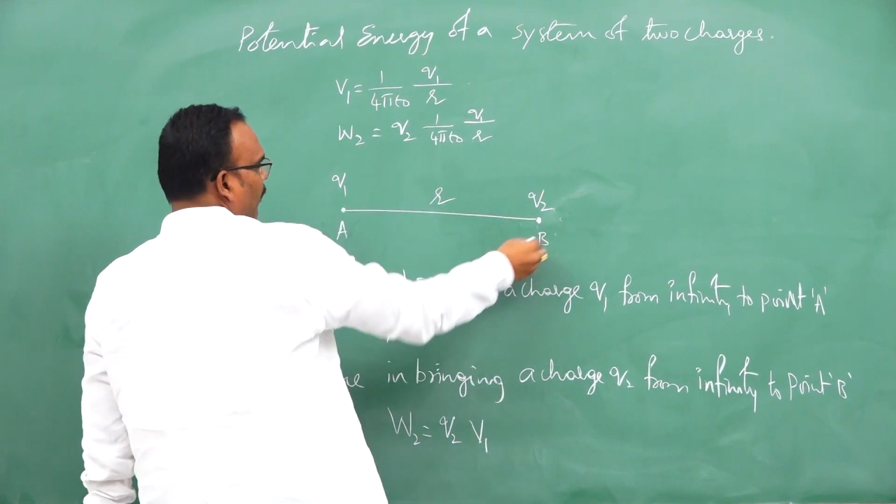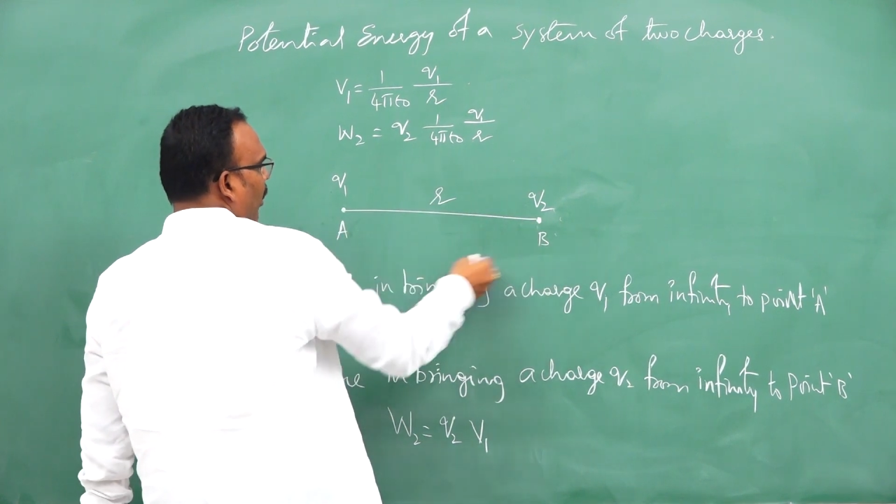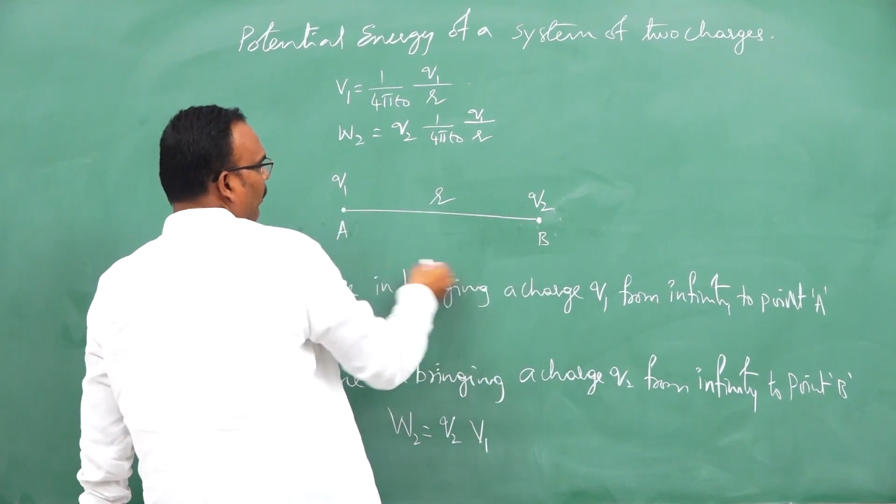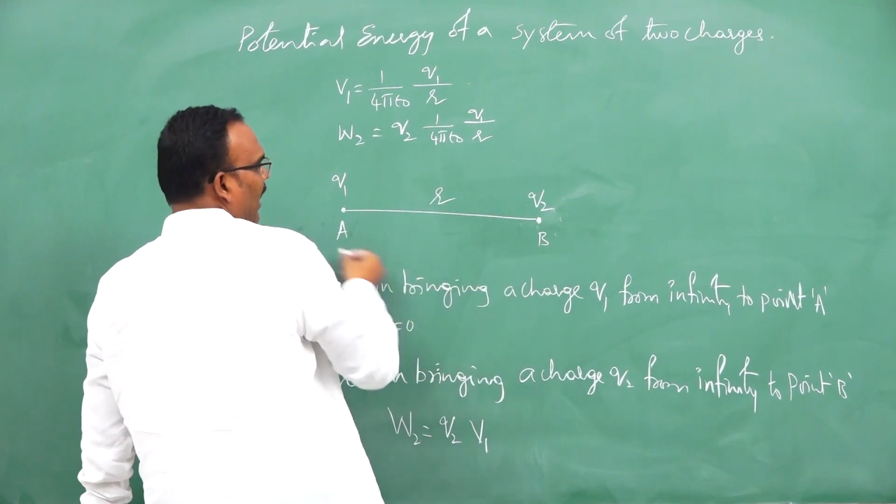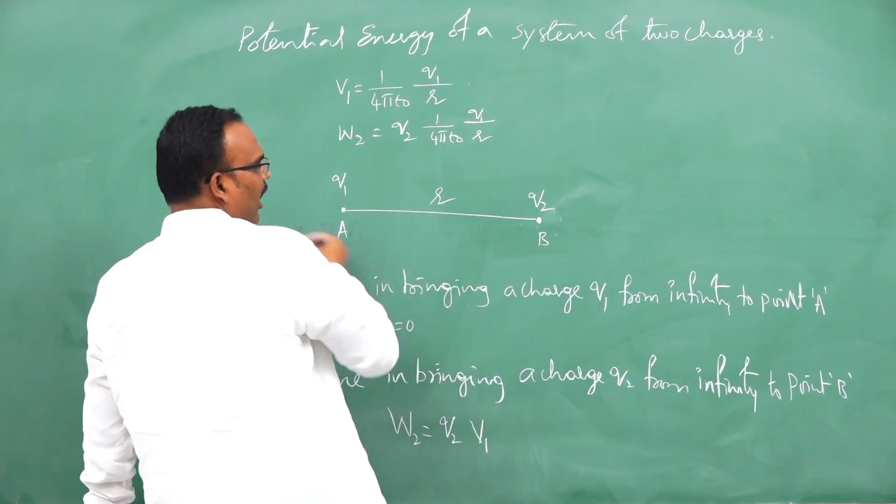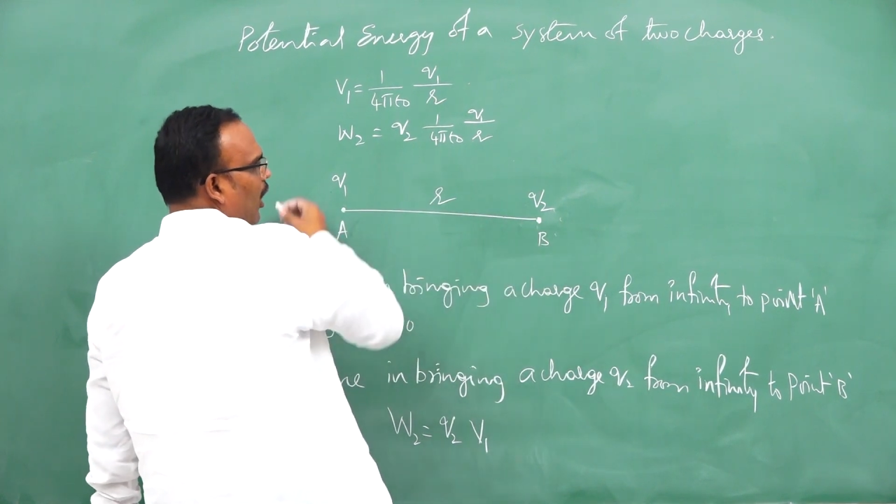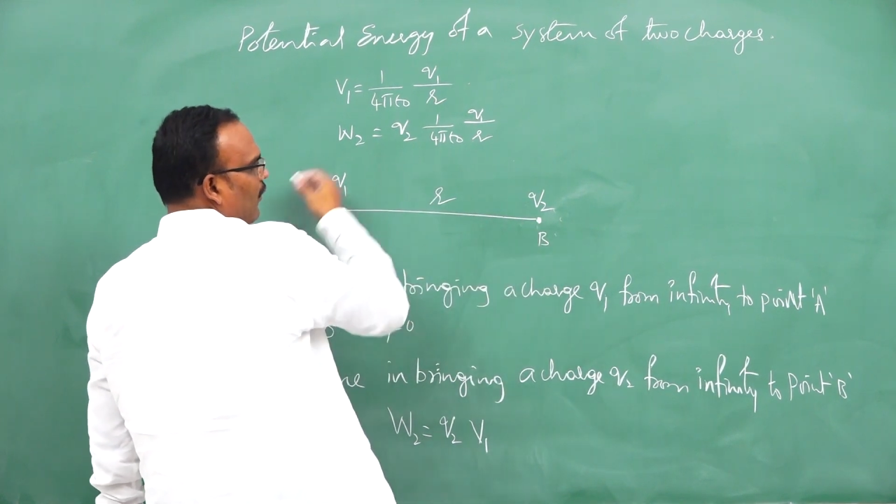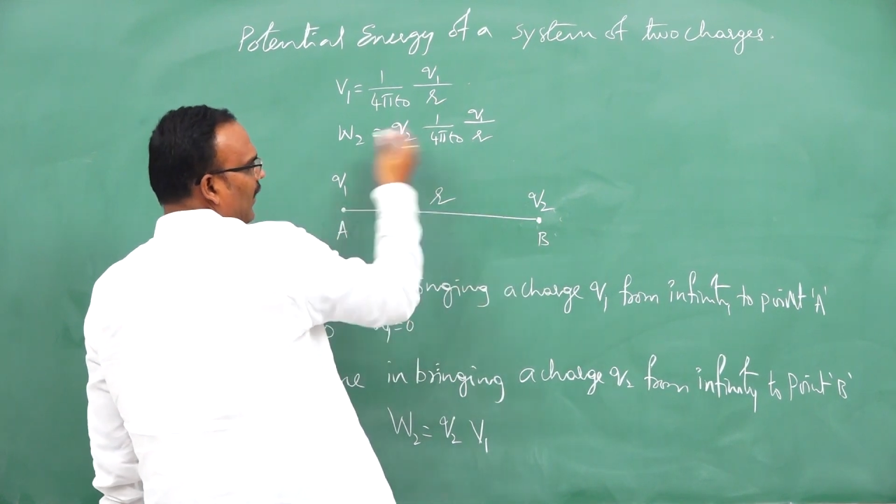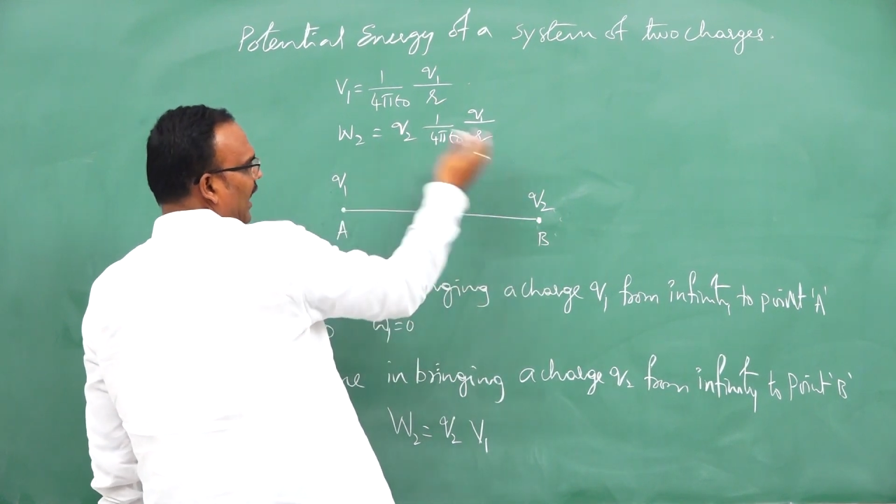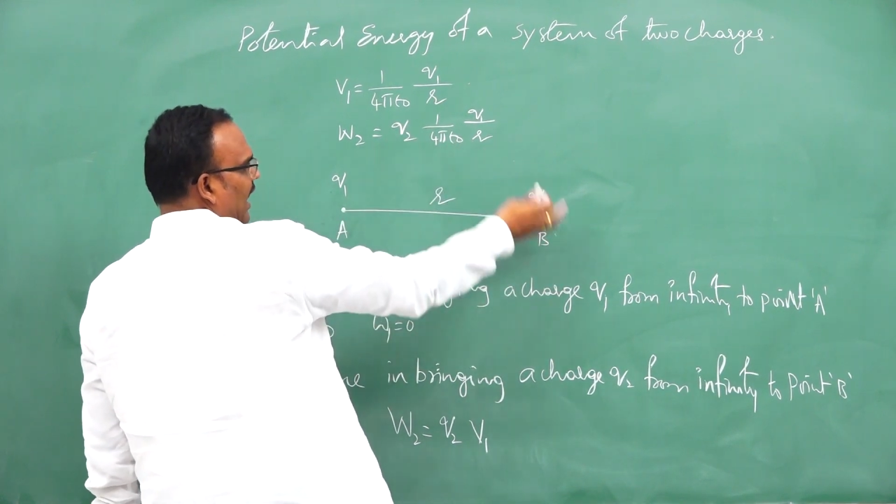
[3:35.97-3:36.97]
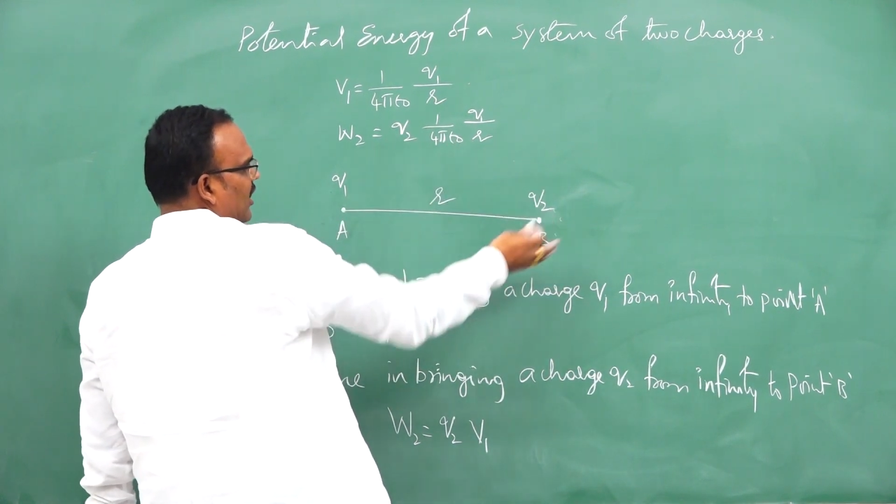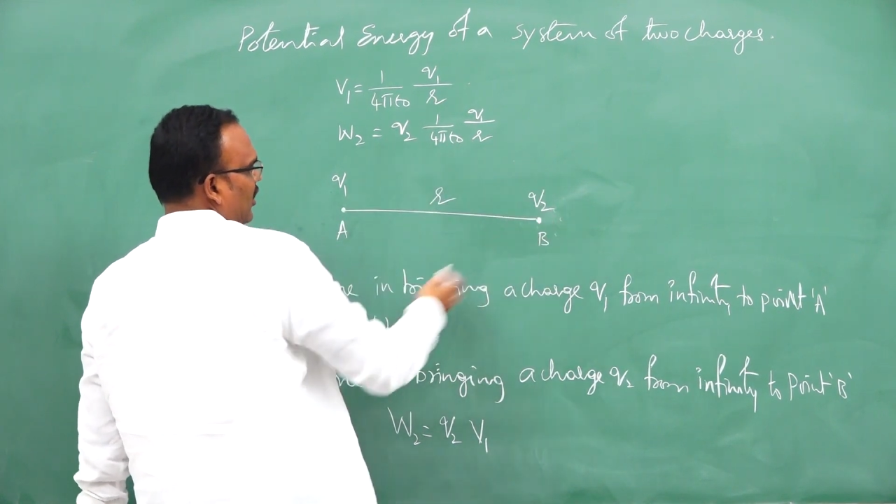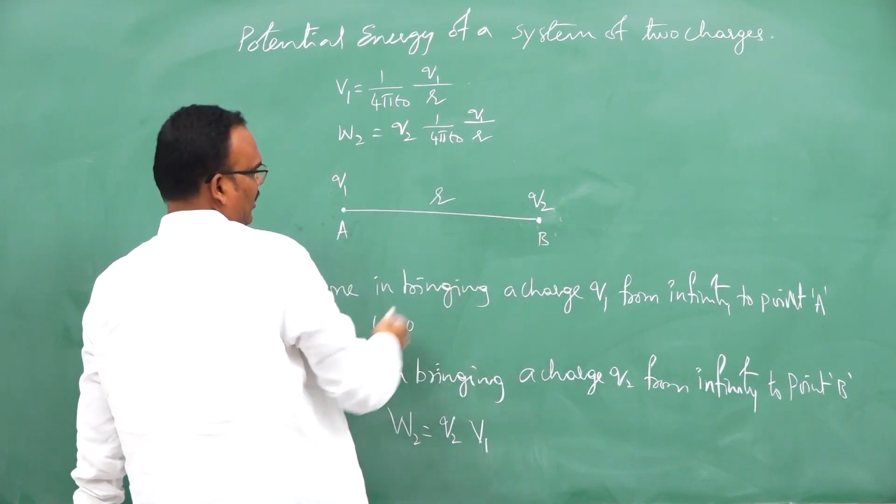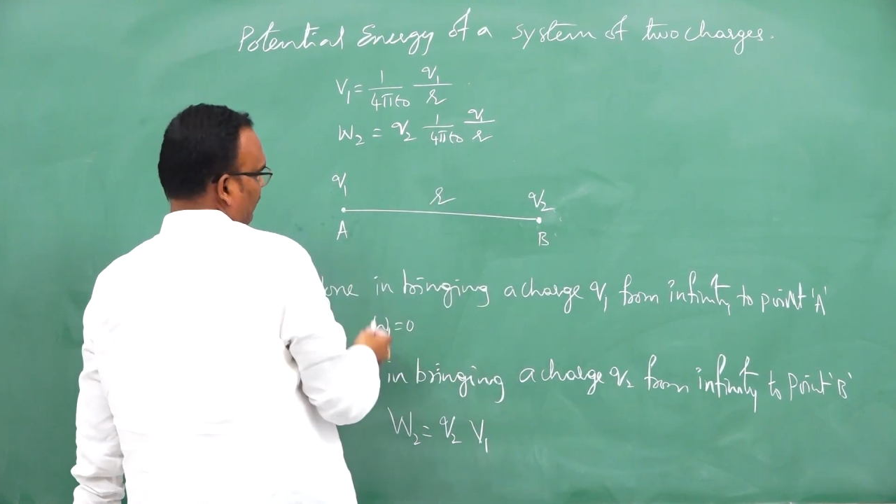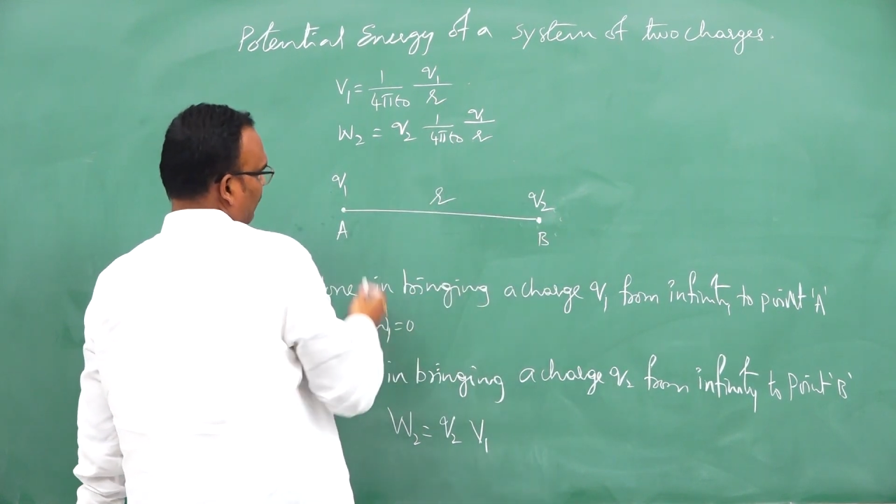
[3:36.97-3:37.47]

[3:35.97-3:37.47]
formed a configuration.